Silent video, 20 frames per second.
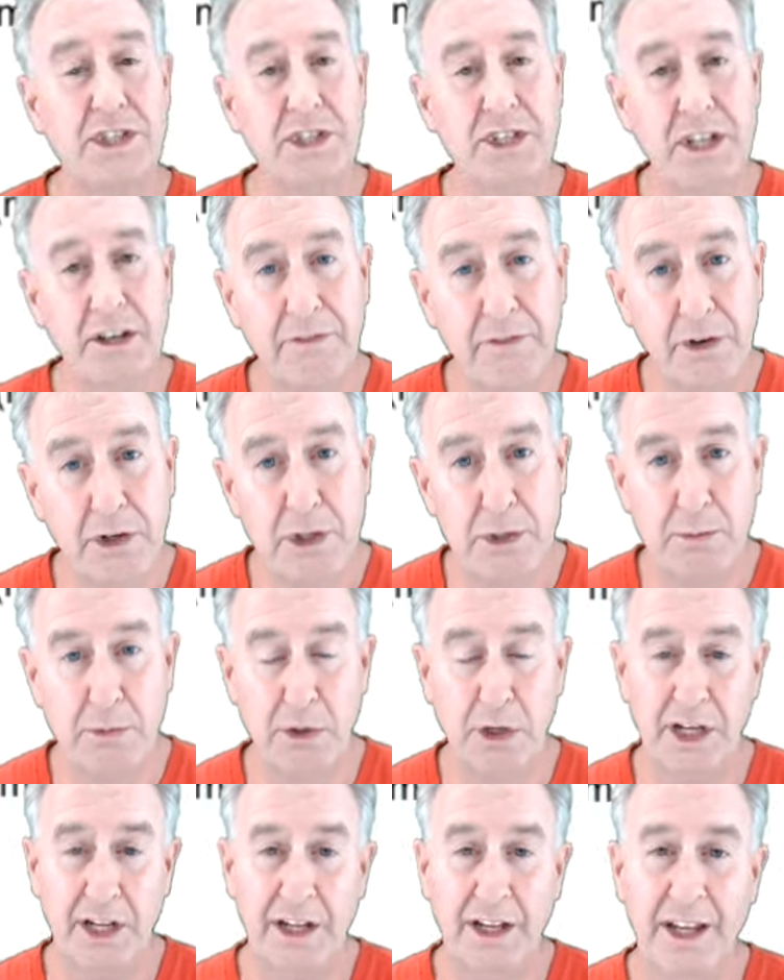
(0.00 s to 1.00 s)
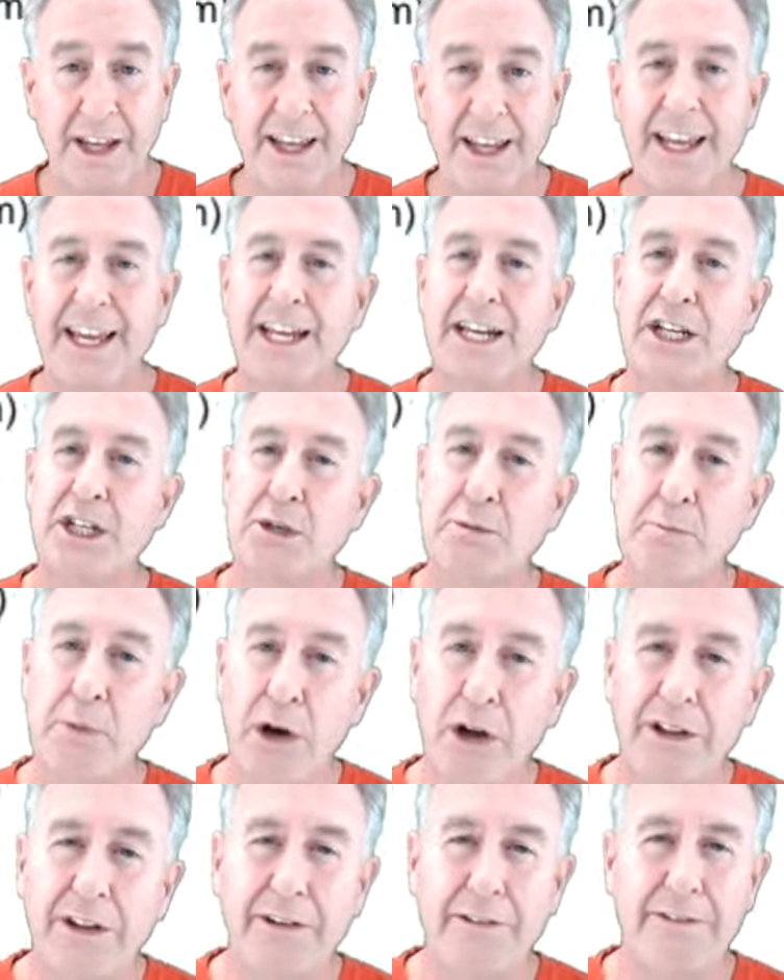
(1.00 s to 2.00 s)
stiffer spring and a
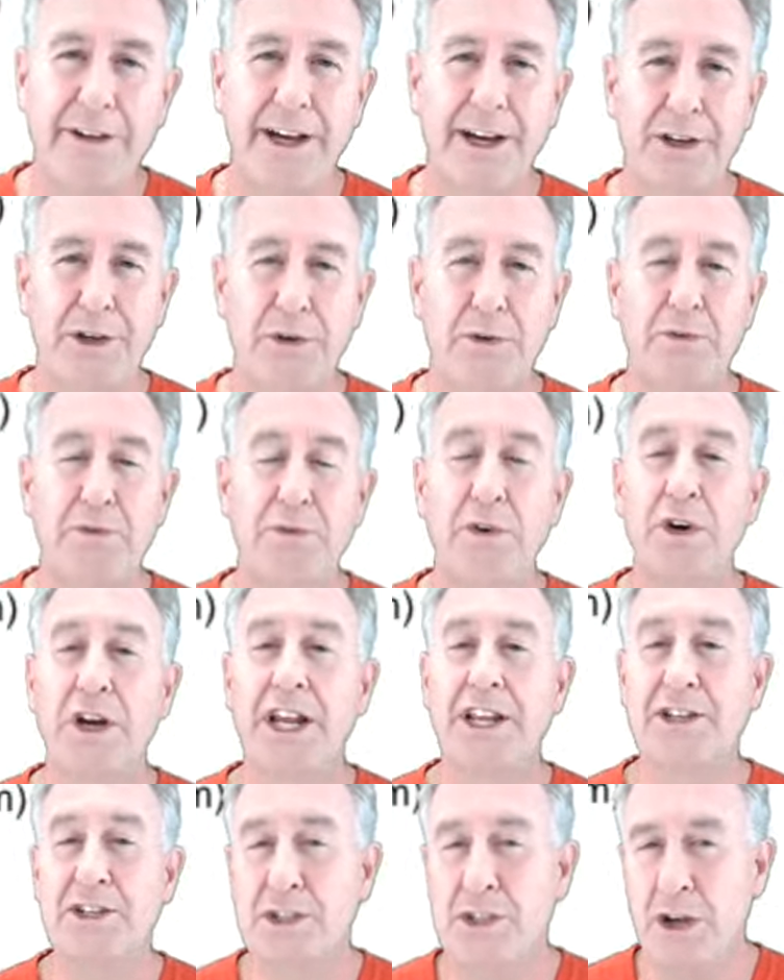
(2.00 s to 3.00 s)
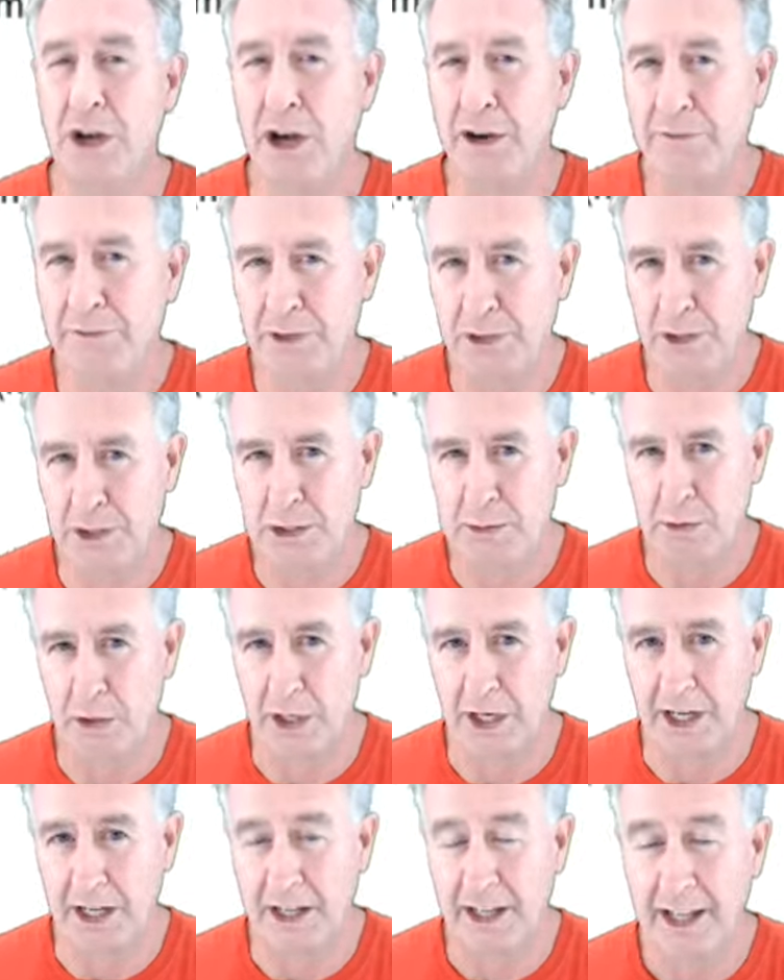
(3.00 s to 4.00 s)
smaller value for a softer
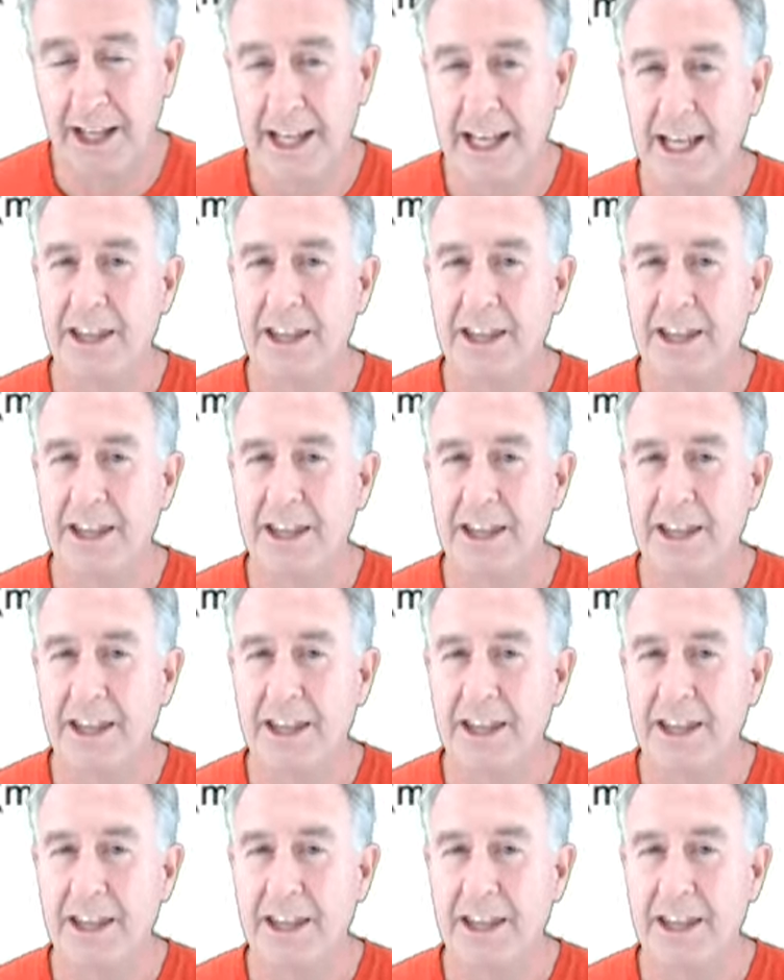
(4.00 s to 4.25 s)
spring.